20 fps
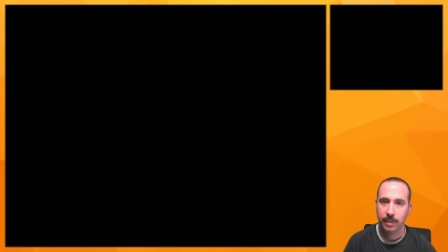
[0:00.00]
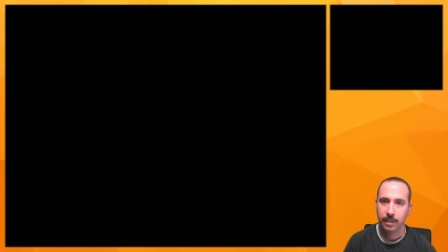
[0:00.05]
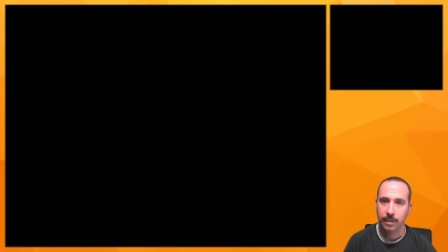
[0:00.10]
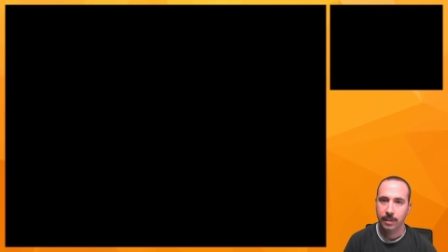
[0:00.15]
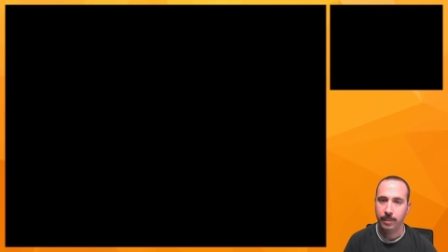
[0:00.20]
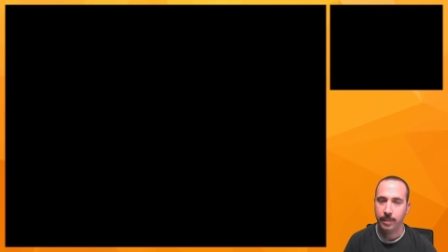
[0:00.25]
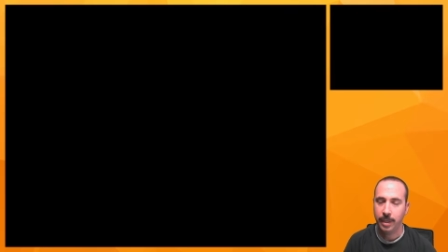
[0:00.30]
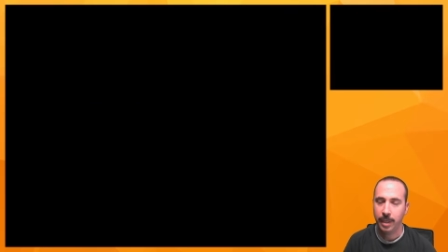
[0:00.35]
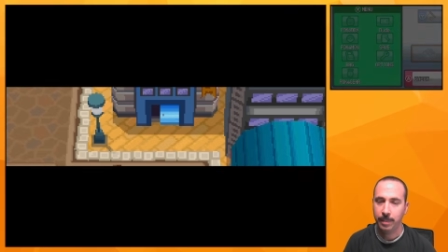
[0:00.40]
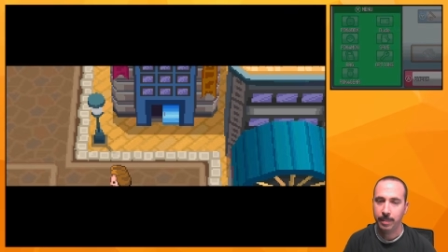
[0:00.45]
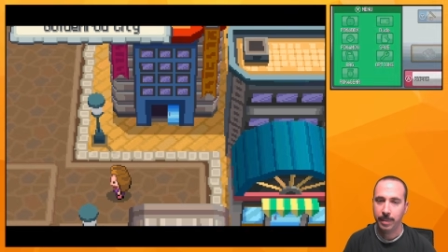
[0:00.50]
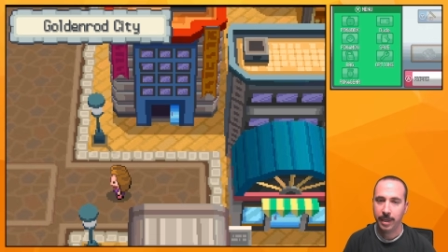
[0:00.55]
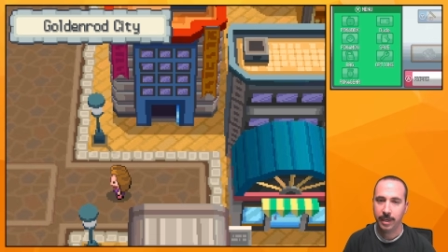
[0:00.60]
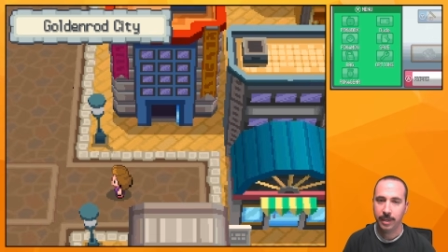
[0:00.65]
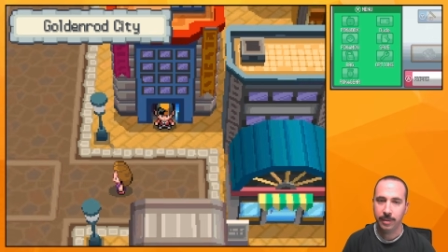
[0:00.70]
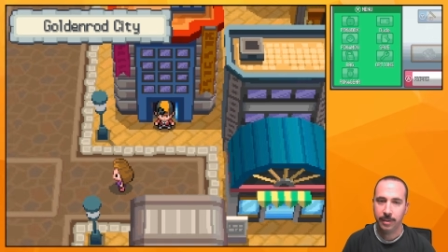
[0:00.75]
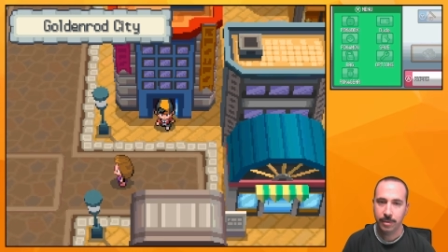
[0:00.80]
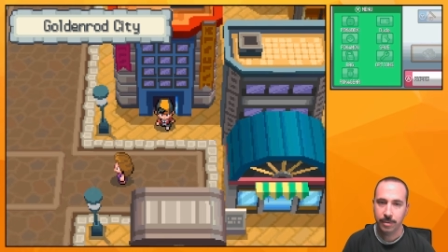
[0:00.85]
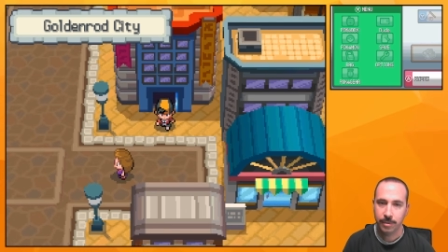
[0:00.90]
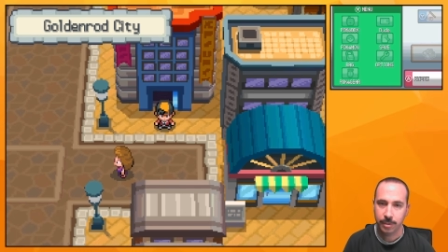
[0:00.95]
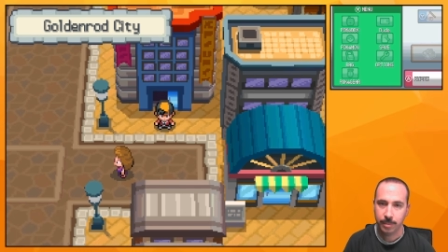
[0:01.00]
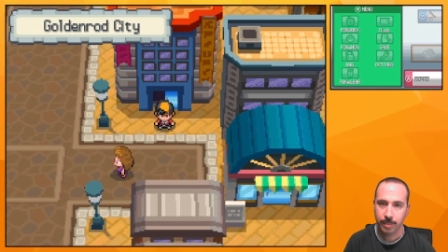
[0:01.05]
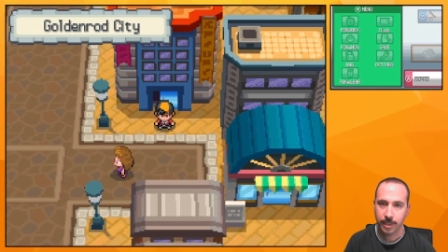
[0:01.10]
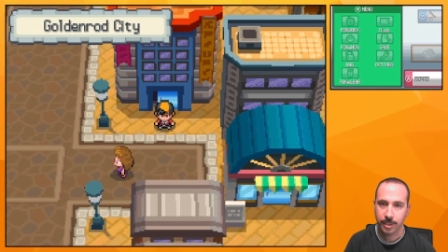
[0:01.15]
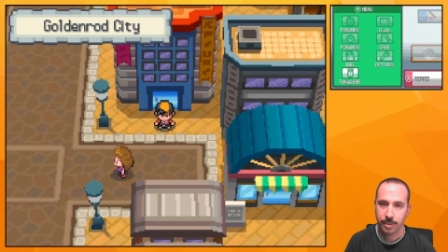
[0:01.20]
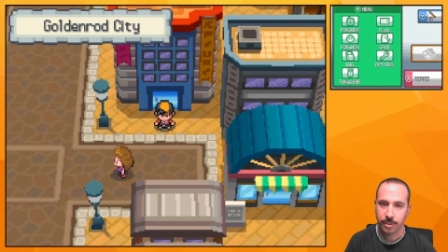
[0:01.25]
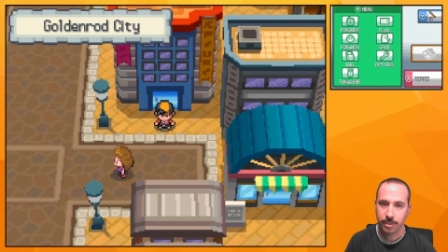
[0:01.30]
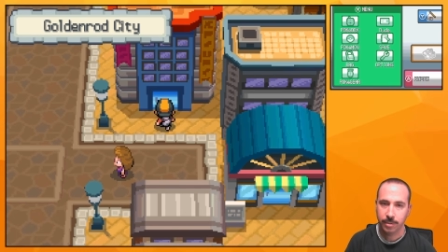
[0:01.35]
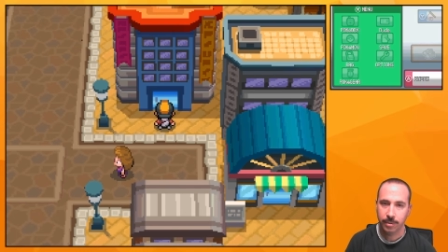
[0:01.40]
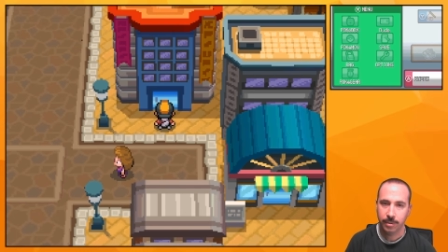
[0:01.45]
Let me head back in there and just make
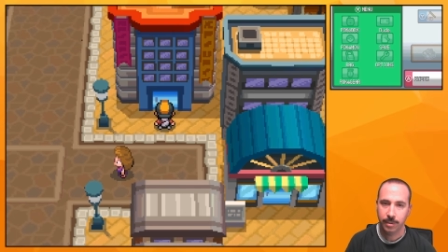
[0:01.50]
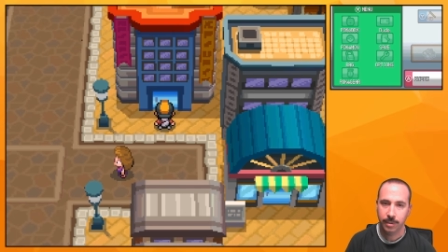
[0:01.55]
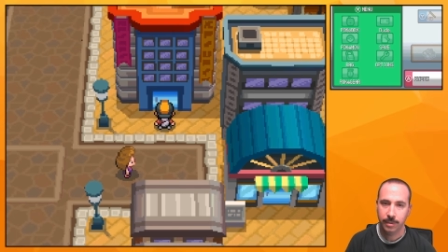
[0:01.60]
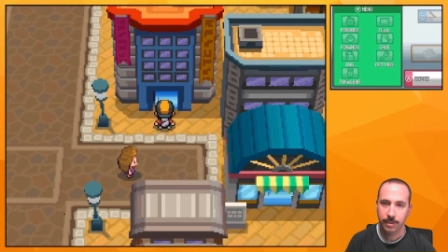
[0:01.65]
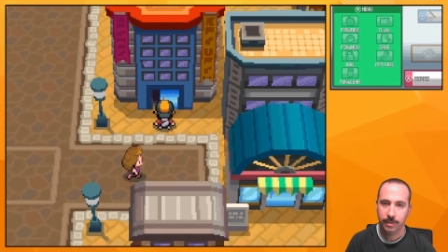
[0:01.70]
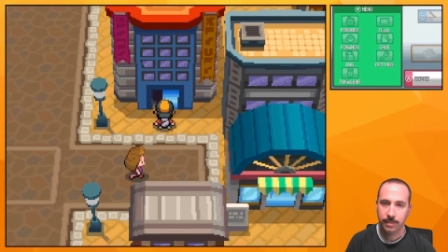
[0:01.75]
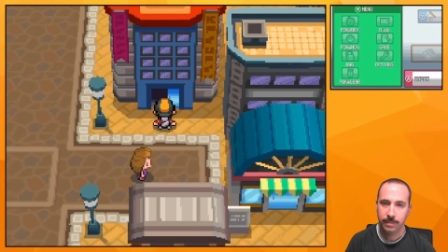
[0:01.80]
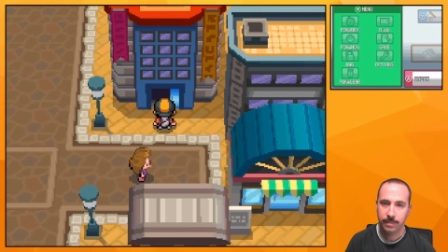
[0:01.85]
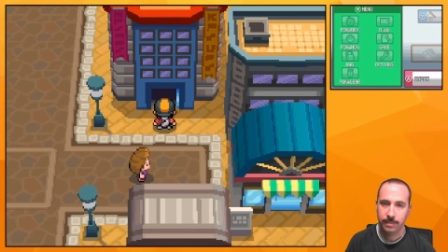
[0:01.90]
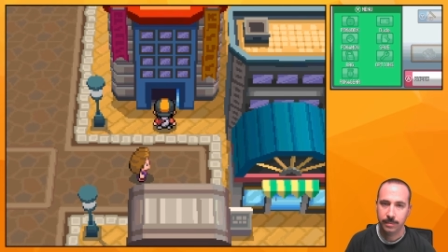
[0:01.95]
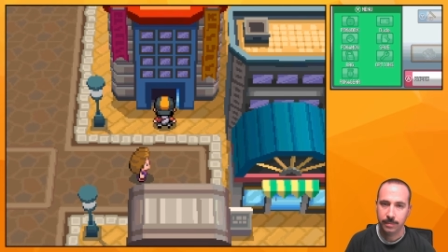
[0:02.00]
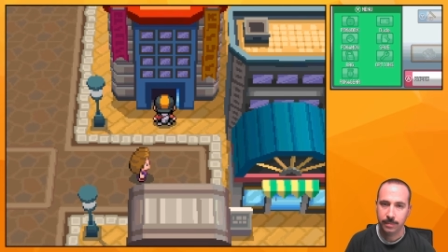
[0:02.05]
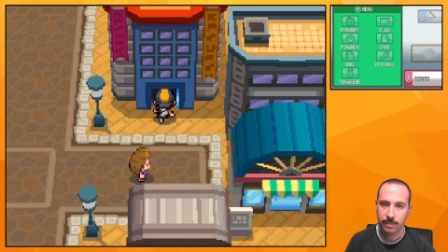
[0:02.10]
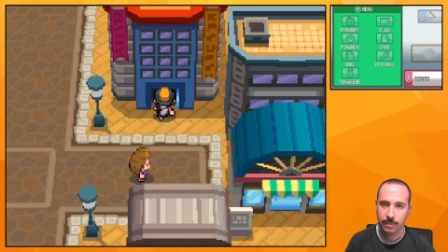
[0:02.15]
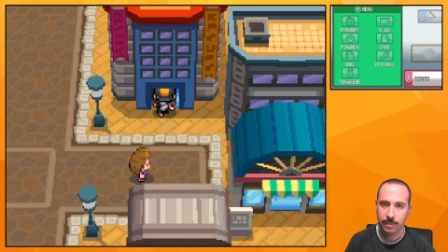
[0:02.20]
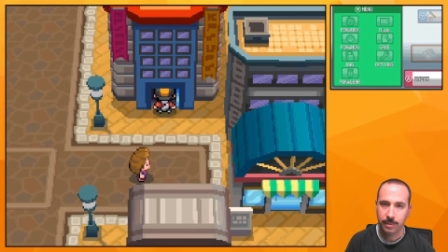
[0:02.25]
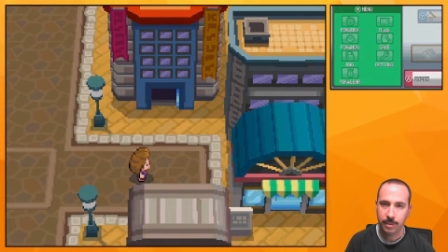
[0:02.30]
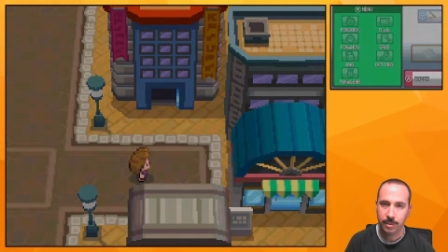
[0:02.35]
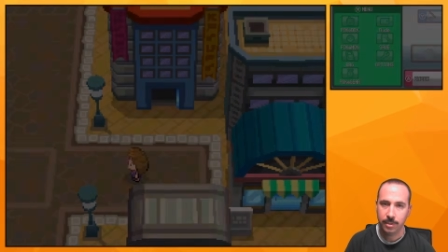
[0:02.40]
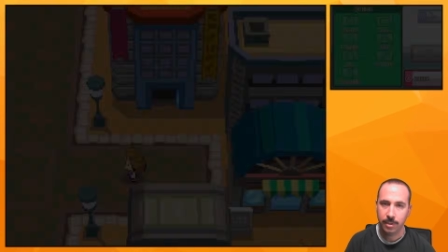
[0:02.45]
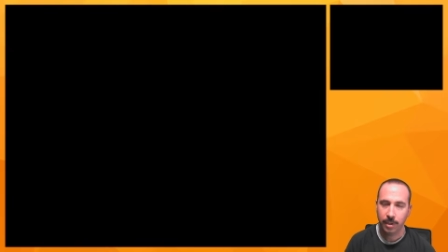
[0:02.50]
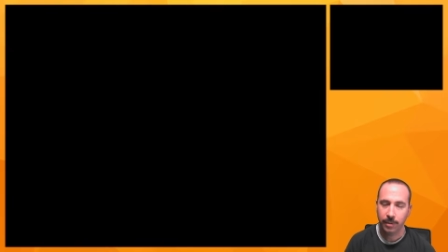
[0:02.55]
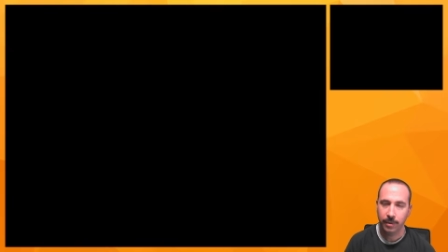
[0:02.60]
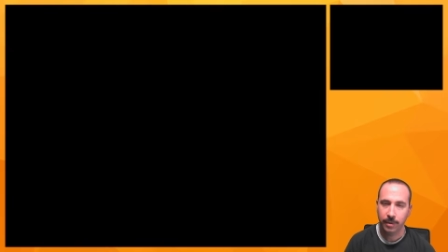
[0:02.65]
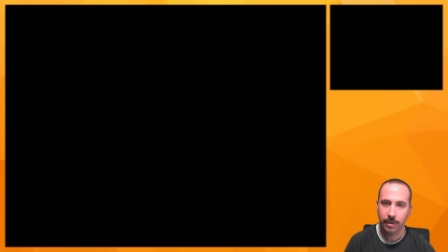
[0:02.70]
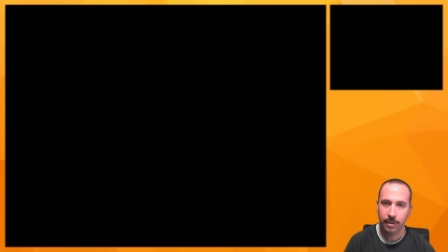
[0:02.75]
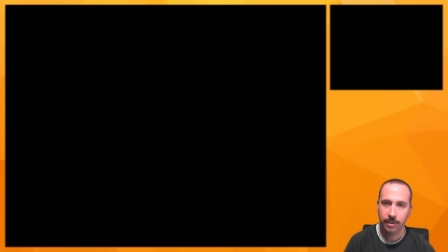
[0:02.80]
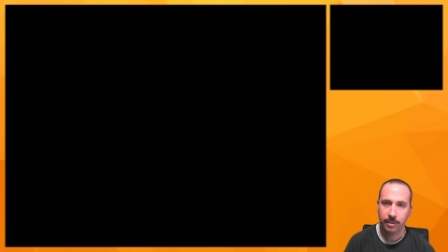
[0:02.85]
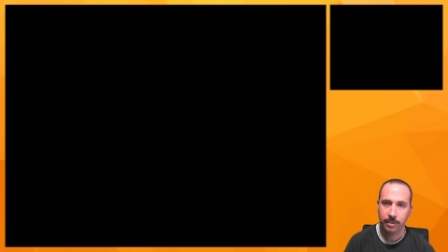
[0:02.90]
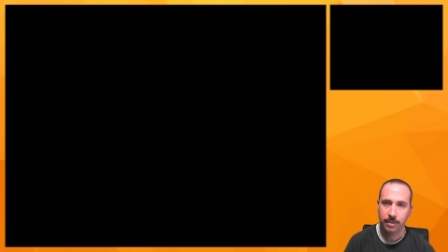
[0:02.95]
sure that there's nothing
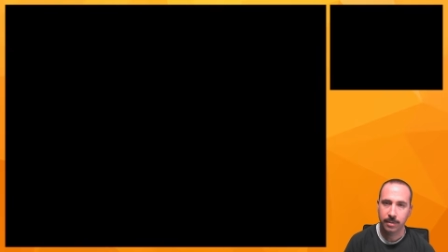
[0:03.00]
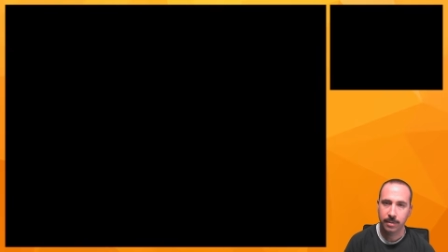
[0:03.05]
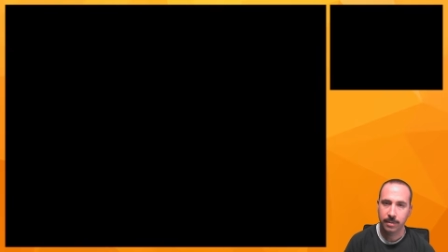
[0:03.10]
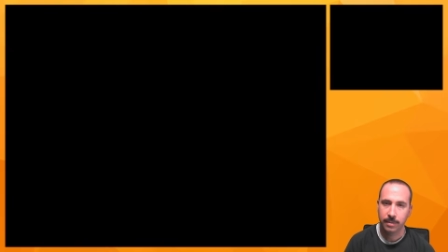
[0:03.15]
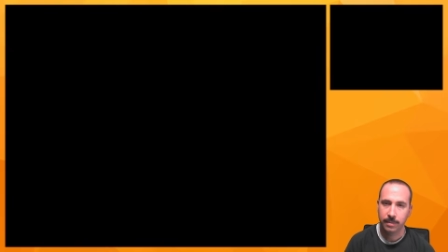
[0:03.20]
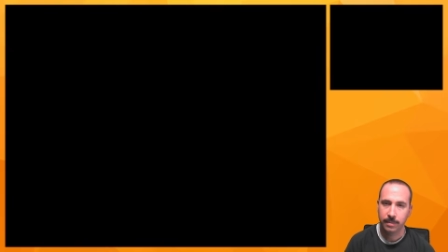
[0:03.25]
else.